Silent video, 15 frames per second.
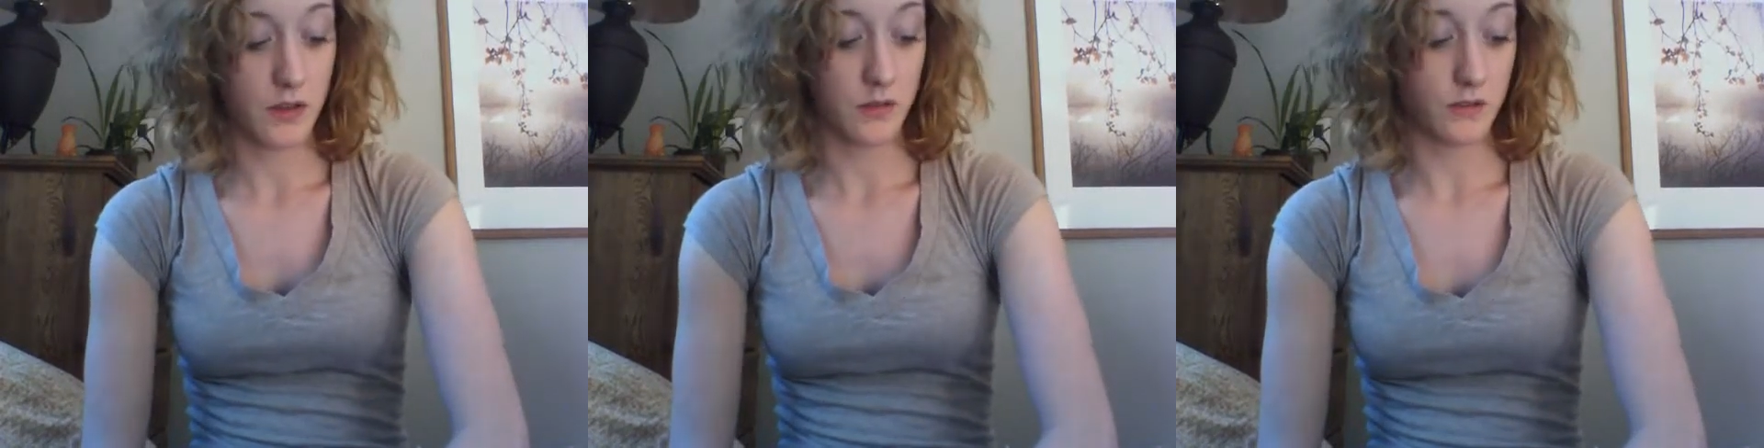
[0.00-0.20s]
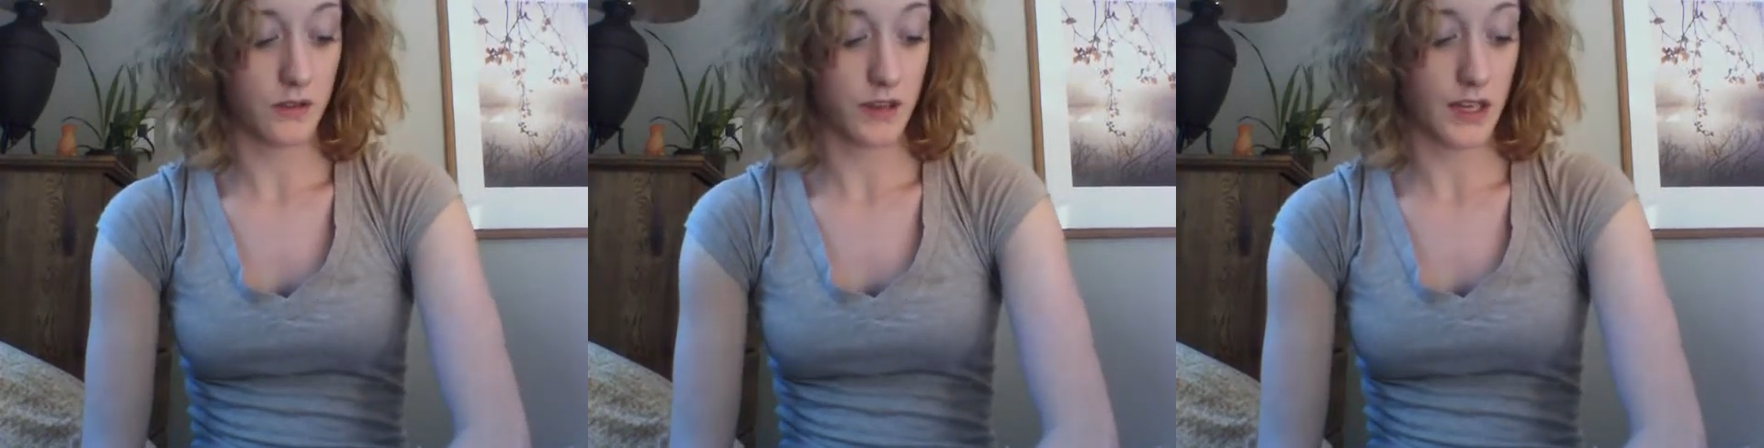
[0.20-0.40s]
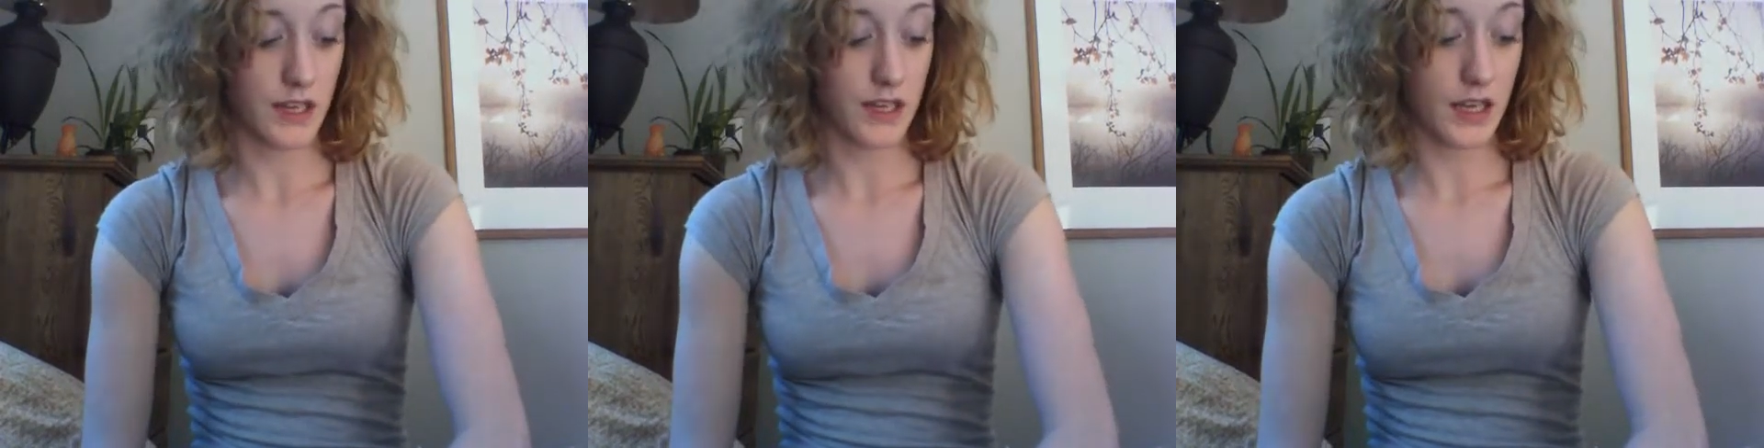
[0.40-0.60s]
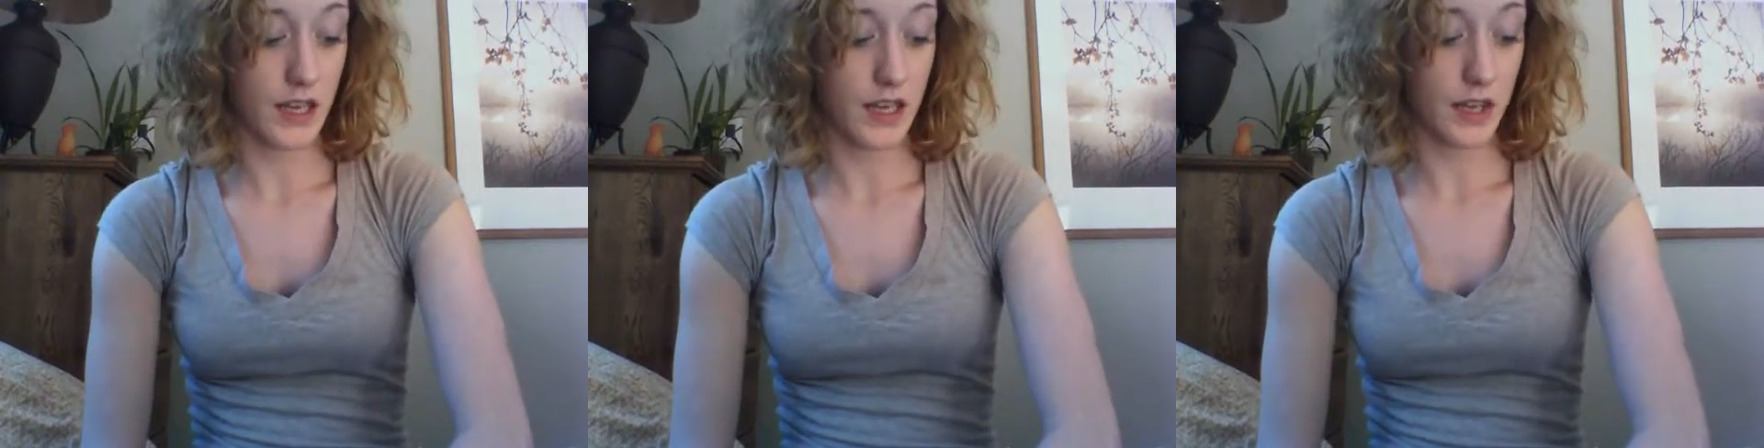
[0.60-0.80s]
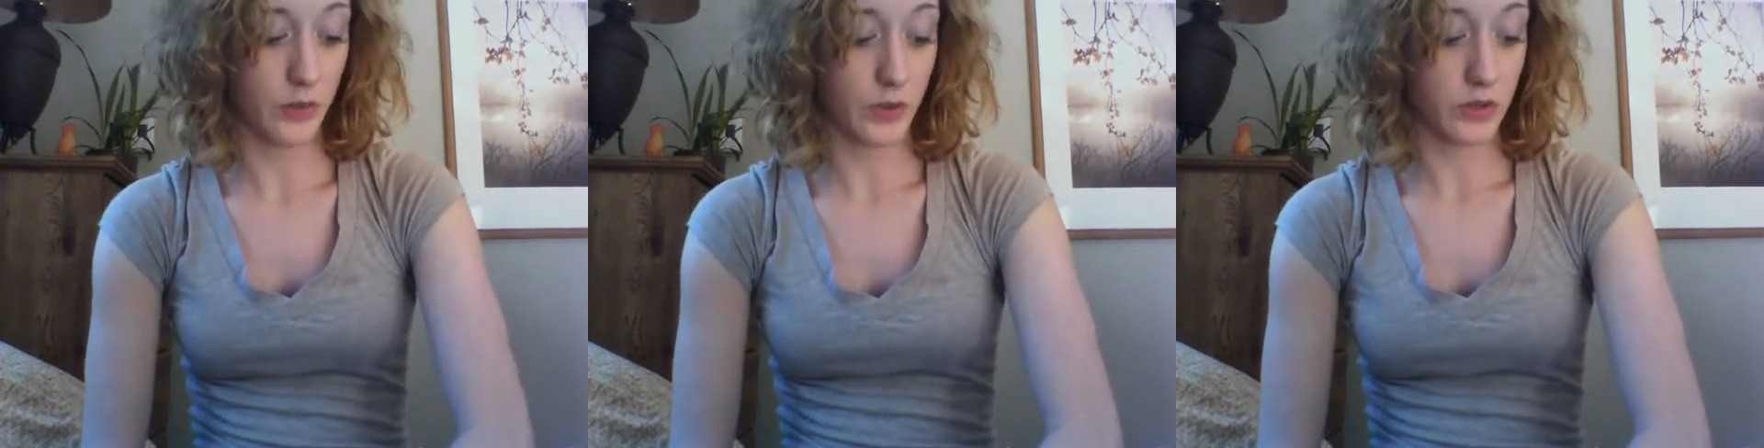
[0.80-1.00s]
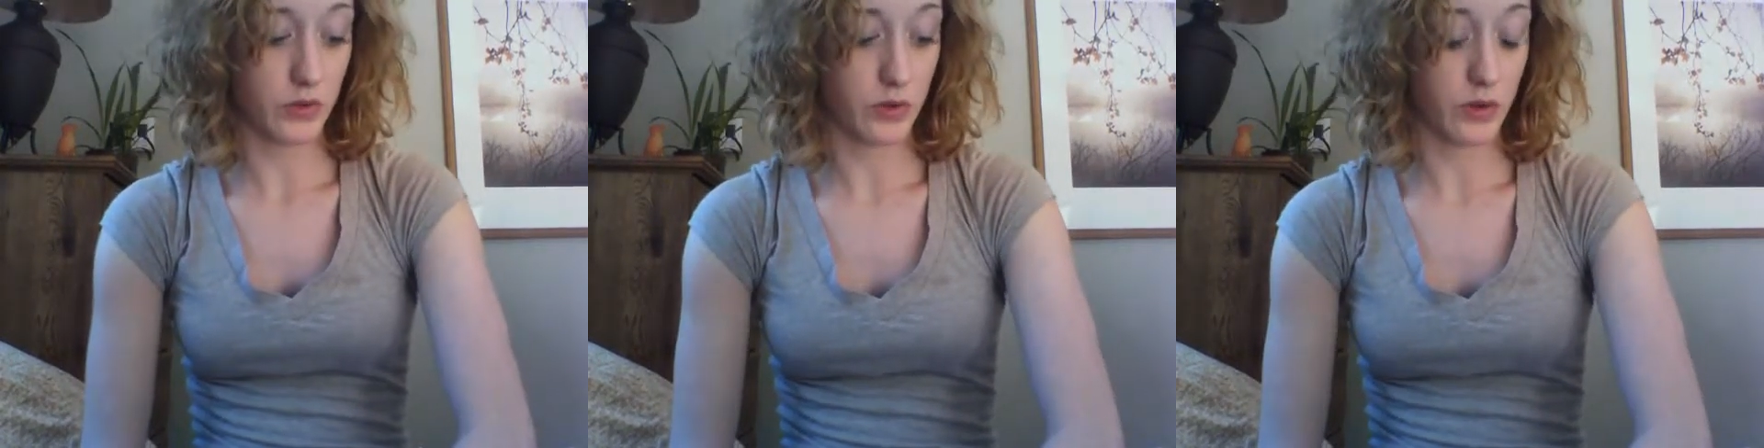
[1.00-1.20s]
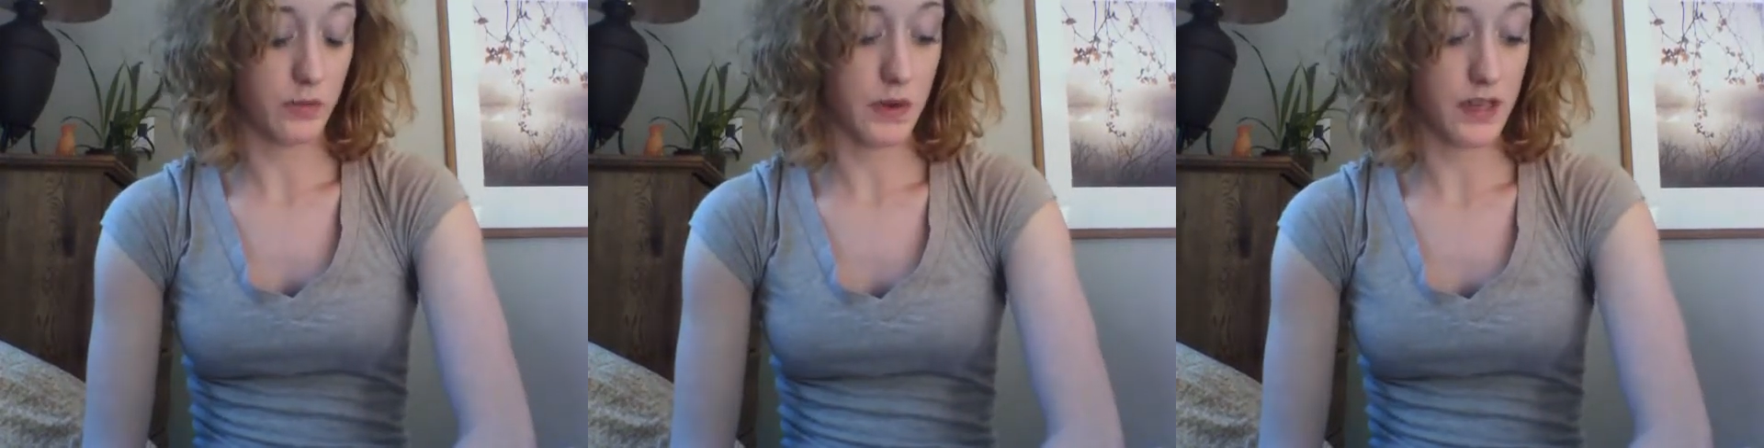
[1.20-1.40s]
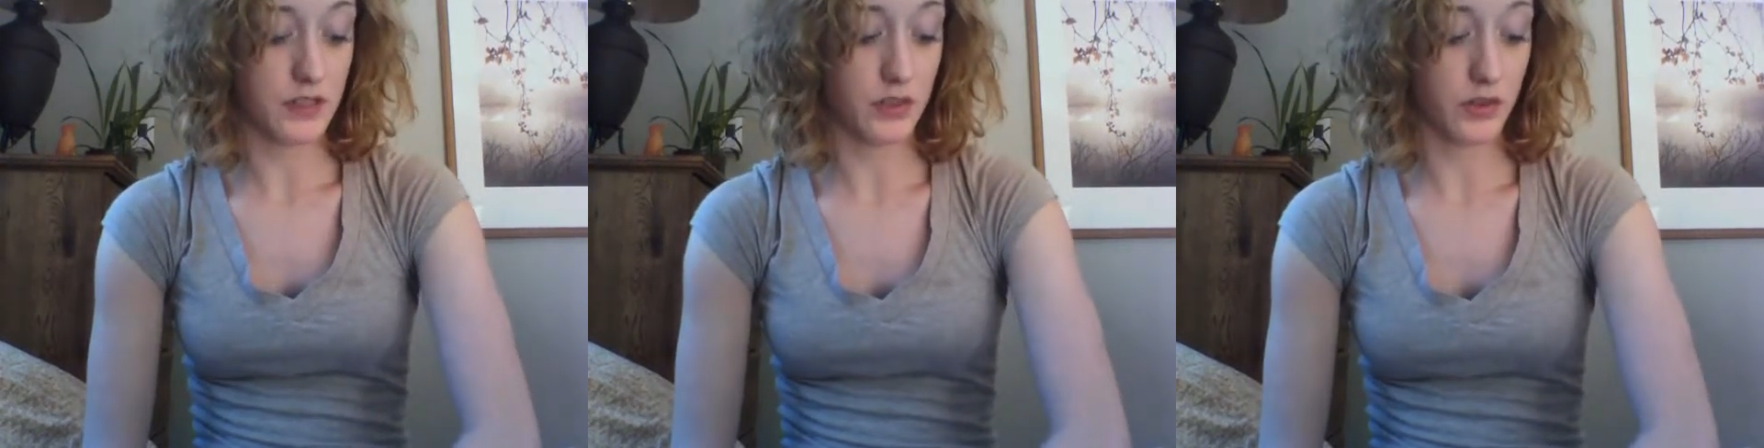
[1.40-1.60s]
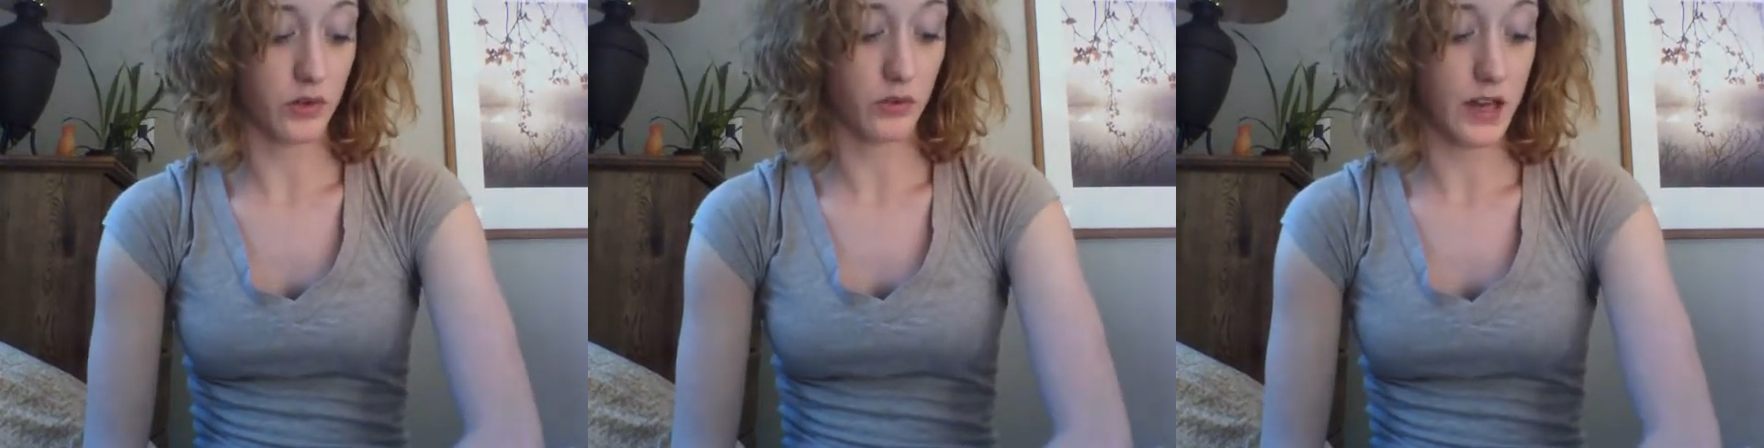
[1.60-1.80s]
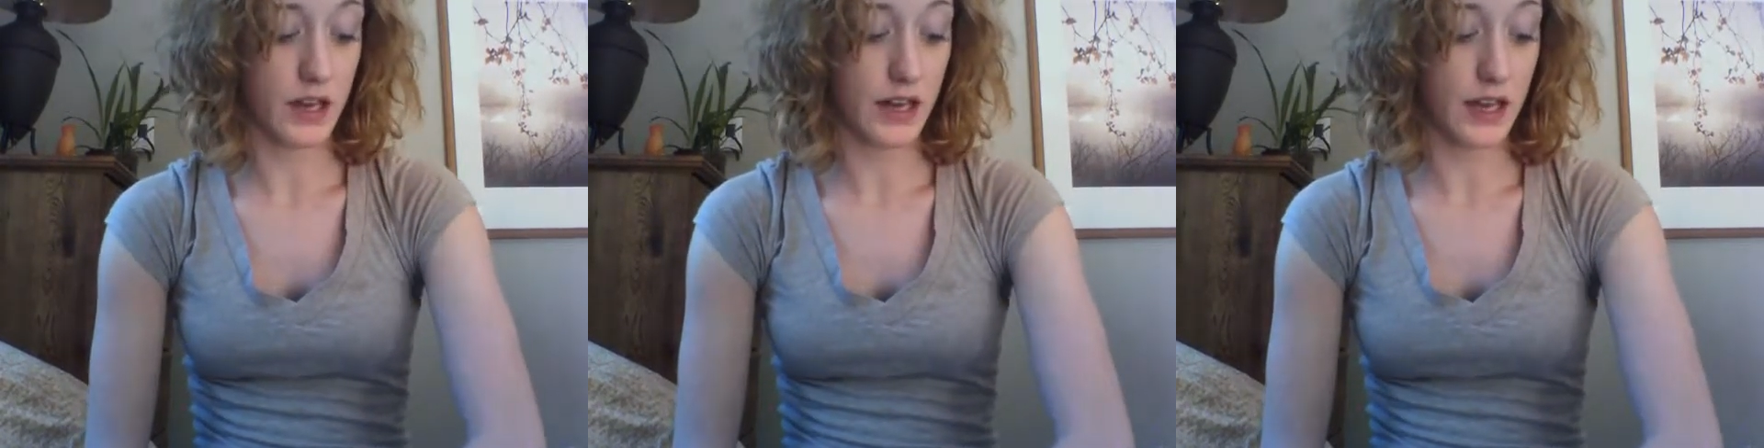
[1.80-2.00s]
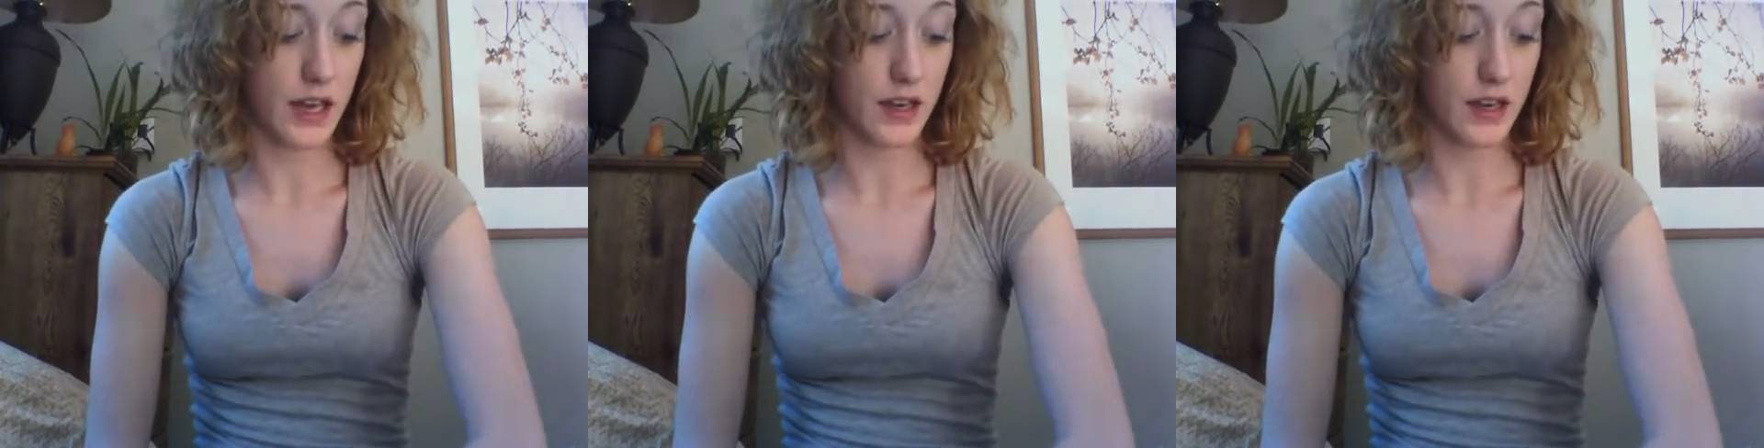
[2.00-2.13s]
vein, in which we would pass through the right